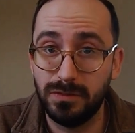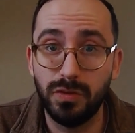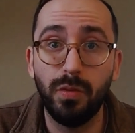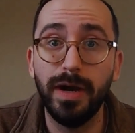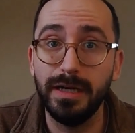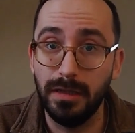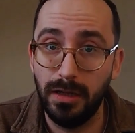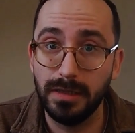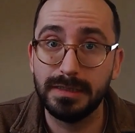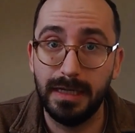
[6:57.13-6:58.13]
quite a
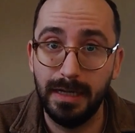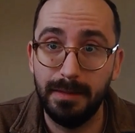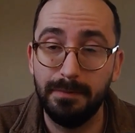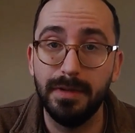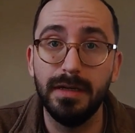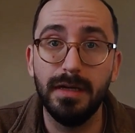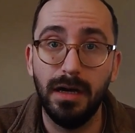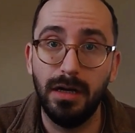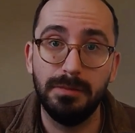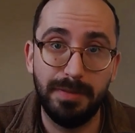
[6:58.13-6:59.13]
long time
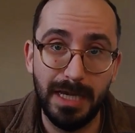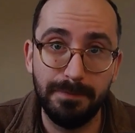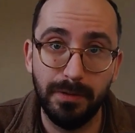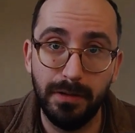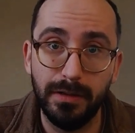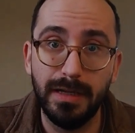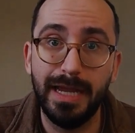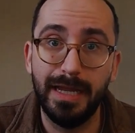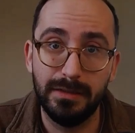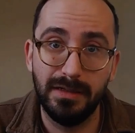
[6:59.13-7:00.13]
on paper
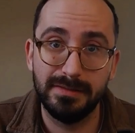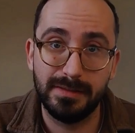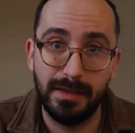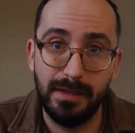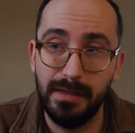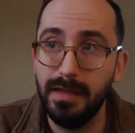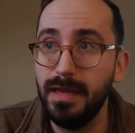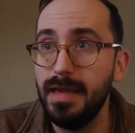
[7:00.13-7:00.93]
and on skin.